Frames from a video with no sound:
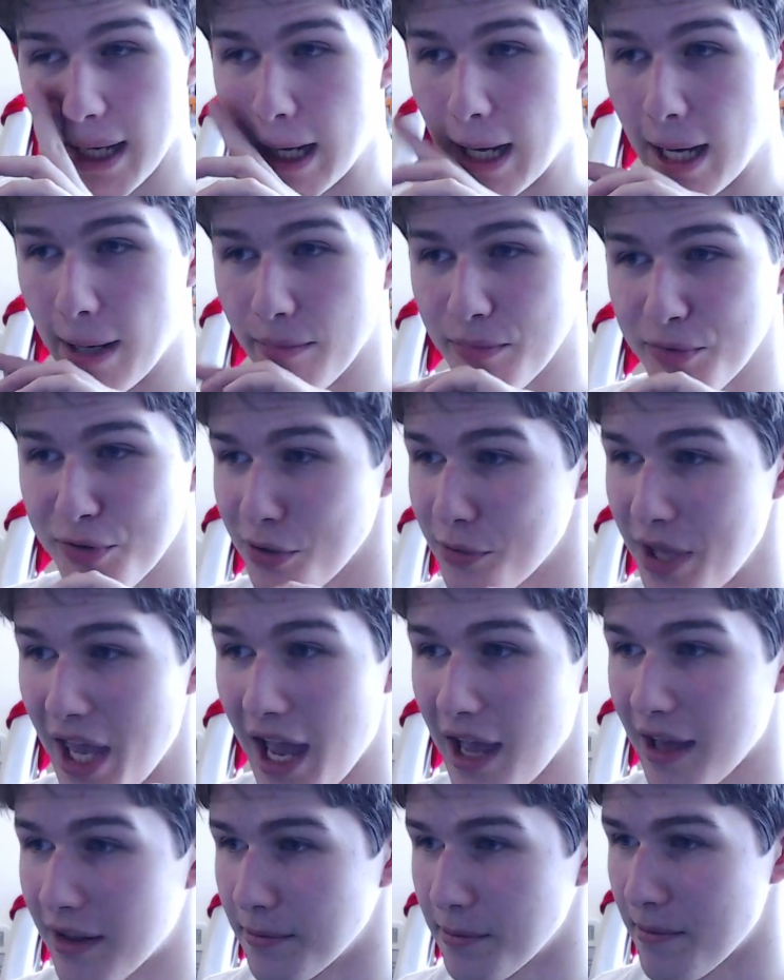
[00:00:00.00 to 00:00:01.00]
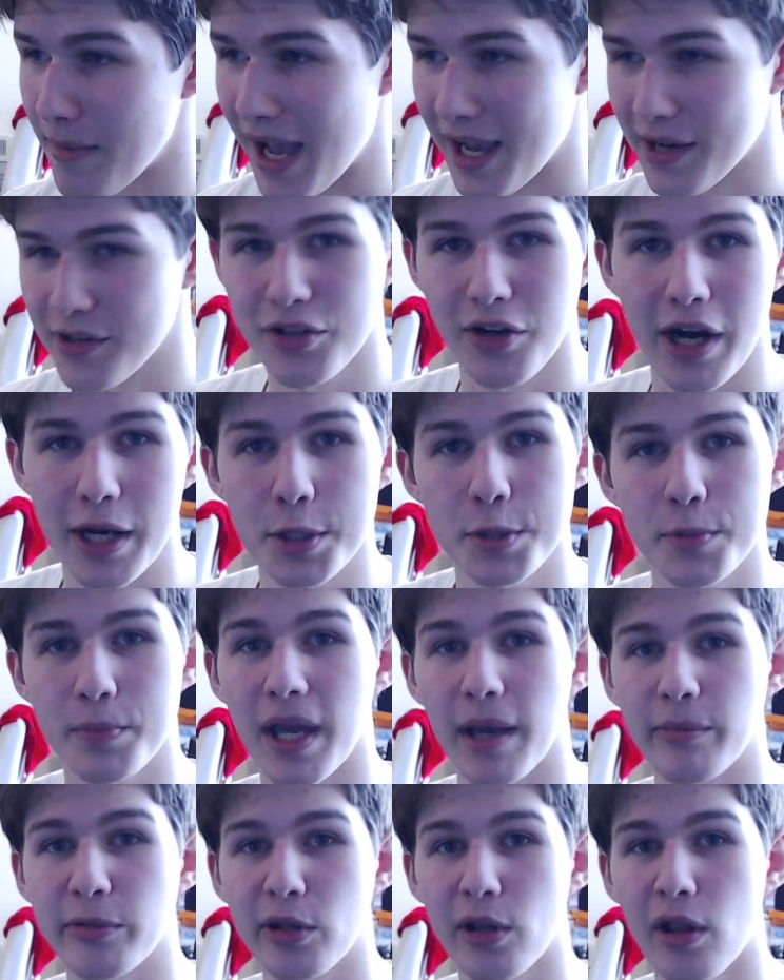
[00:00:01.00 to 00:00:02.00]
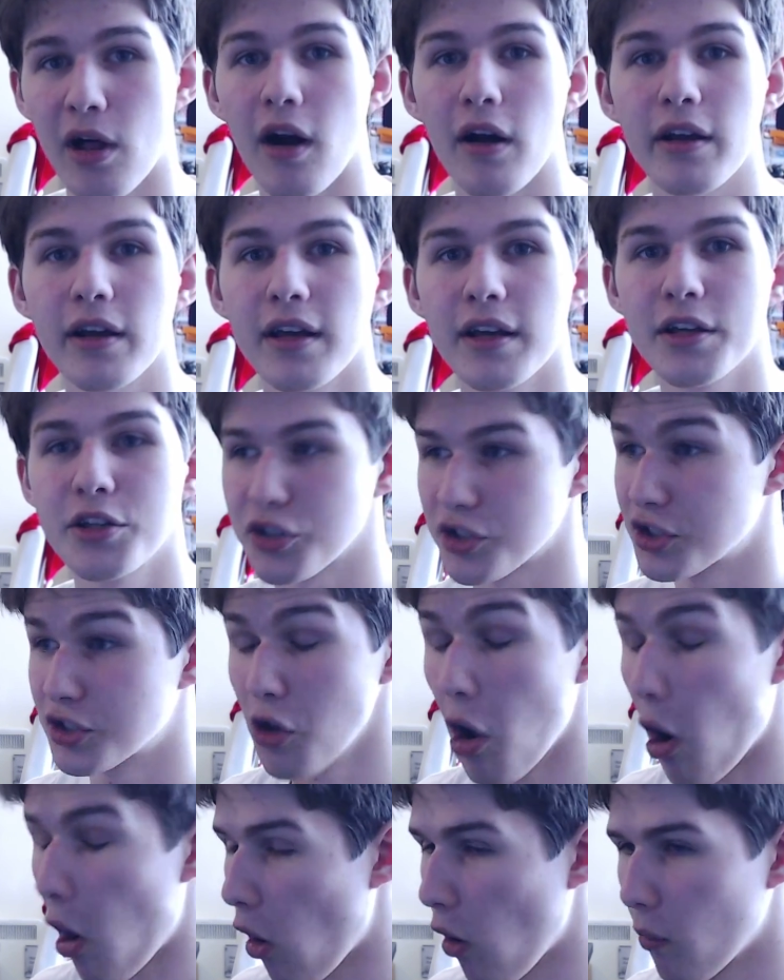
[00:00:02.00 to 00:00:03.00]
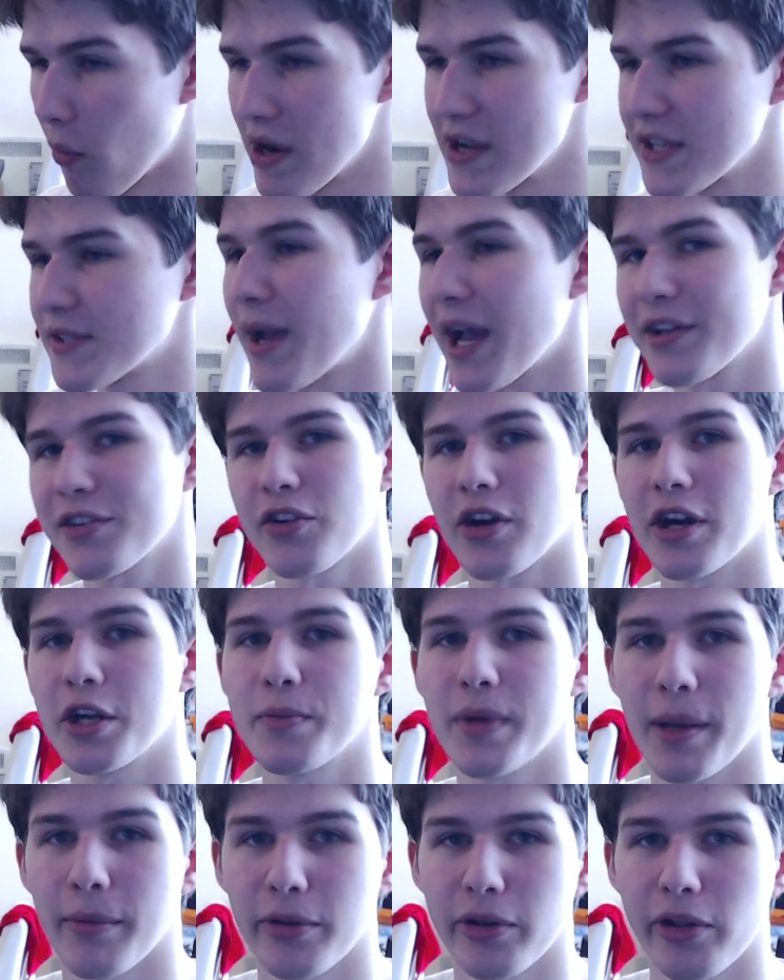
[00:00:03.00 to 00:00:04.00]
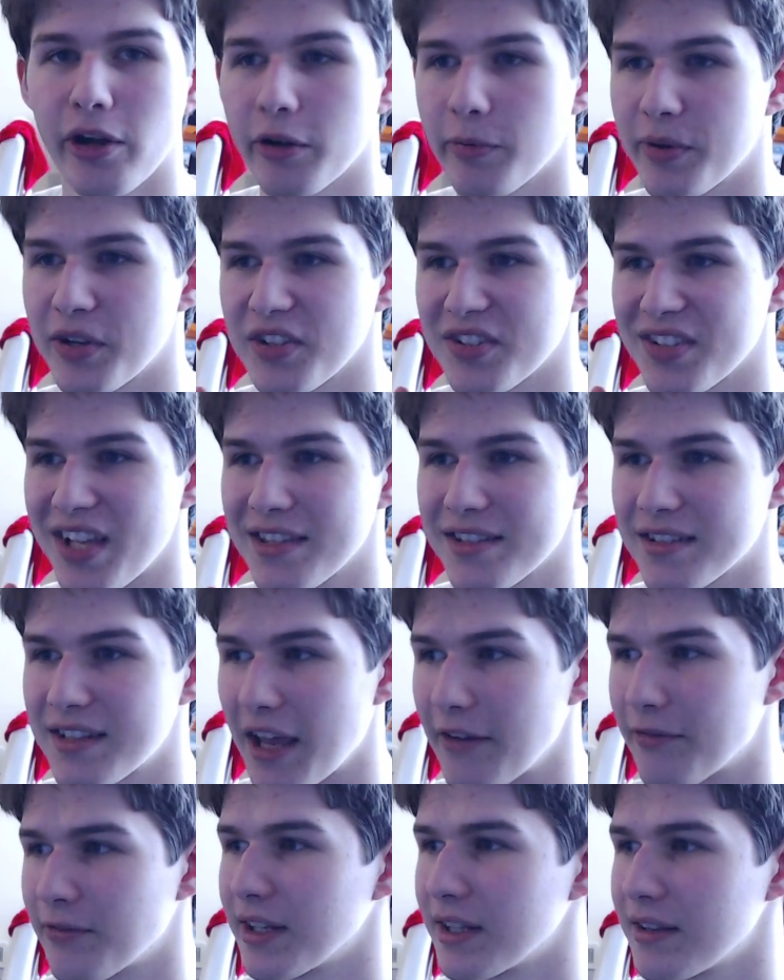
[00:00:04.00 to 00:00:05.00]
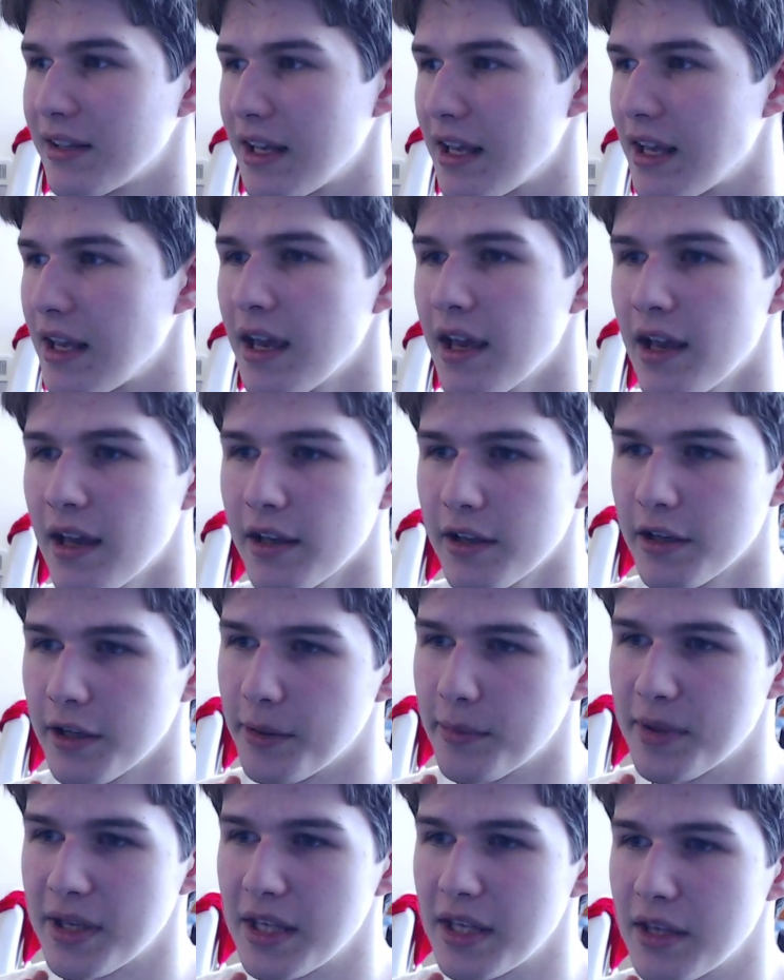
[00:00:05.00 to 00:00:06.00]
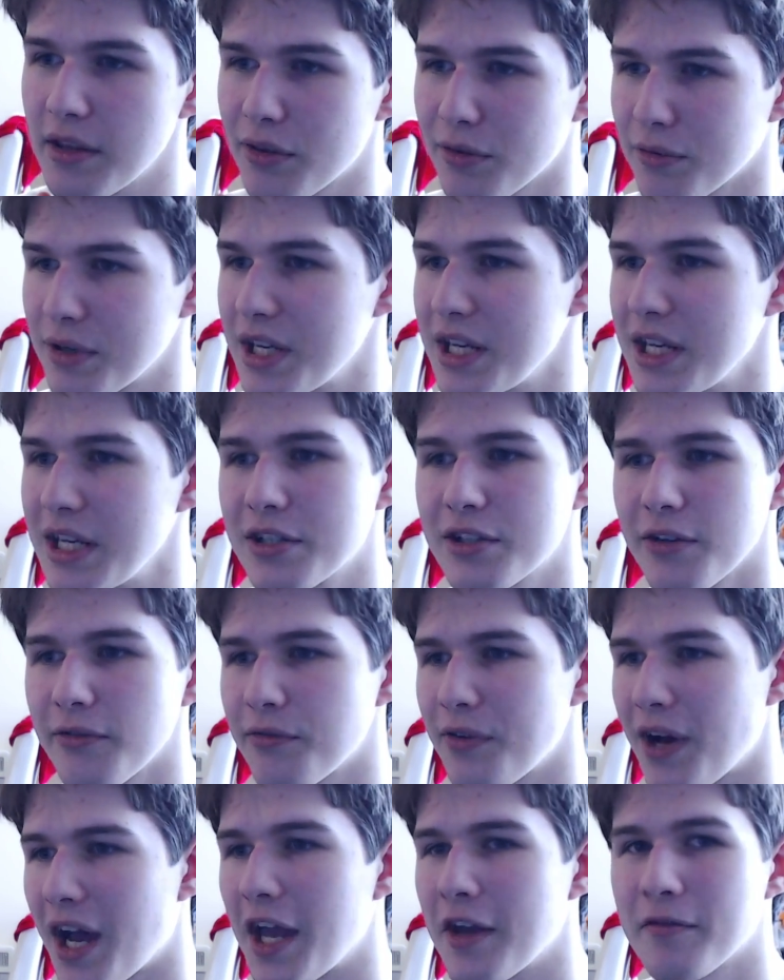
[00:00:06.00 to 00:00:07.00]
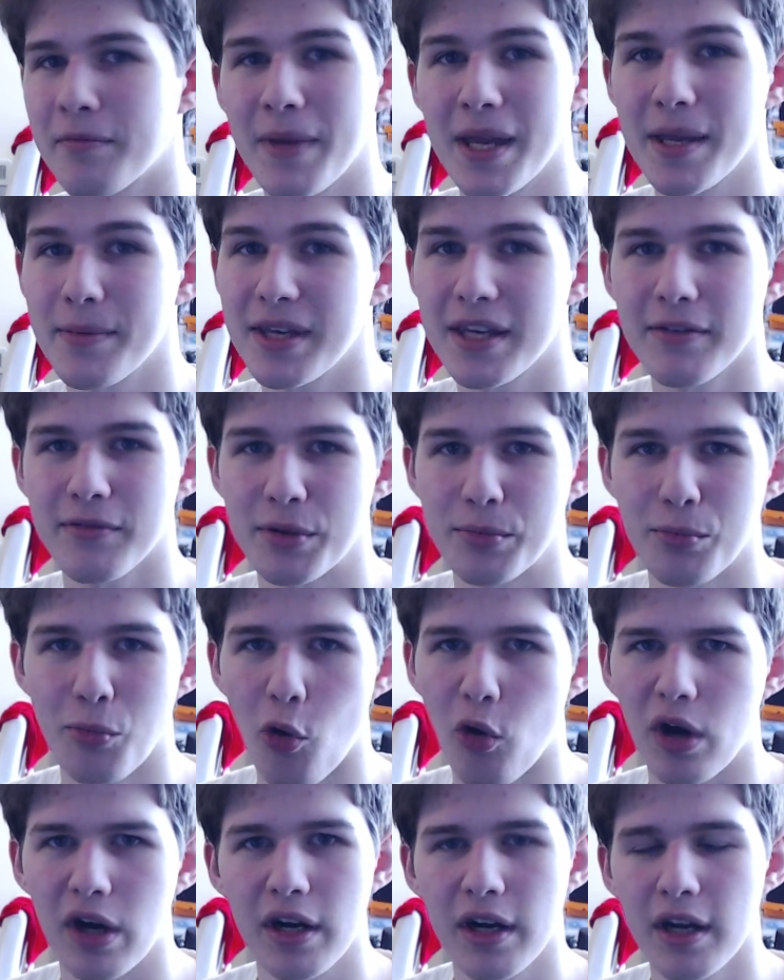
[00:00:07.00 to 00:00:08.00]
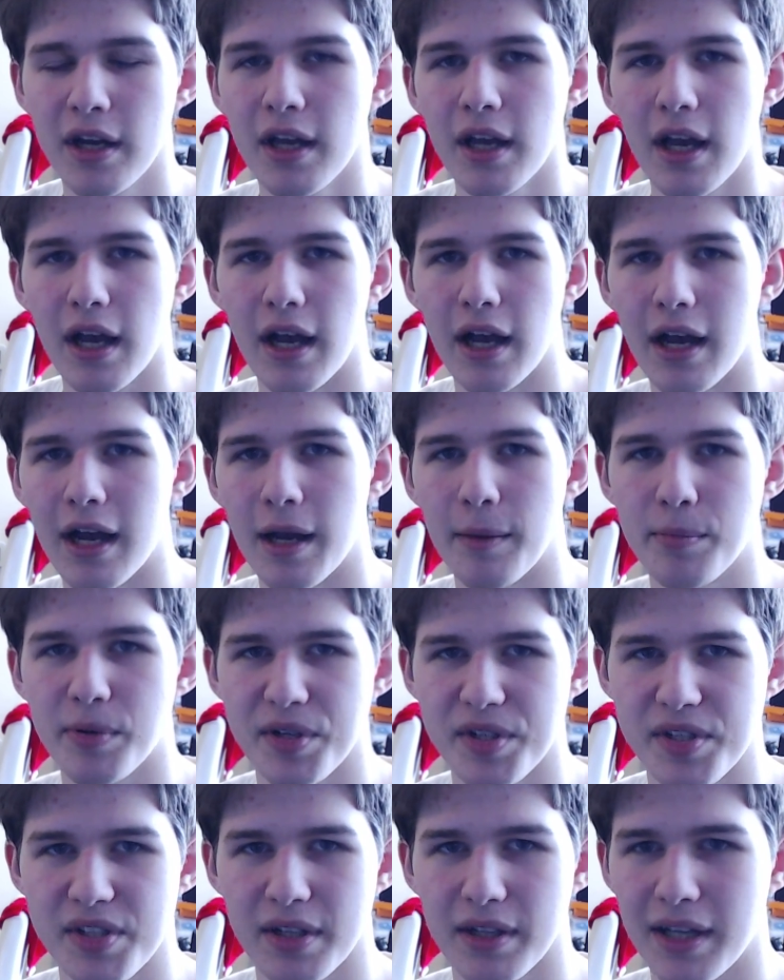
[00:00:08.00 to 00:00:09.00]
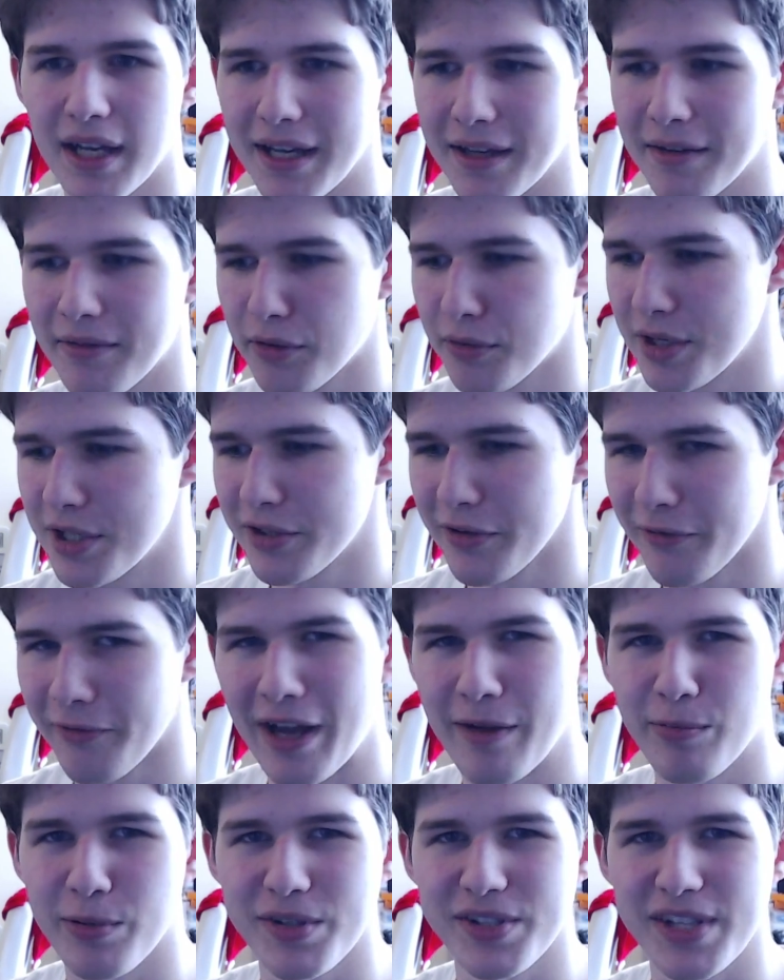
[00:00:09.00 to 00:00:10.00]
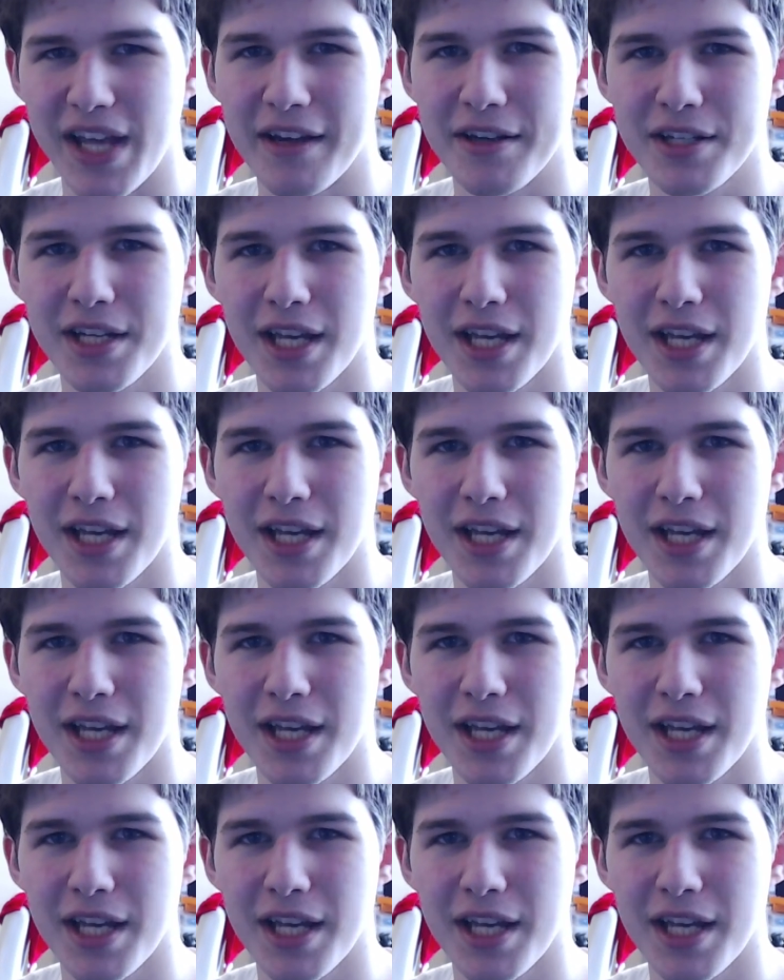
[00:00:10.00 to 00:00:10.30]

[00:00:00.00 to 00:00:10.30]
So yeah, max your HBM clock. Just always max your HBM clock, because that's definitely going to be 3 to 5, maybe even more, like 3 to 5%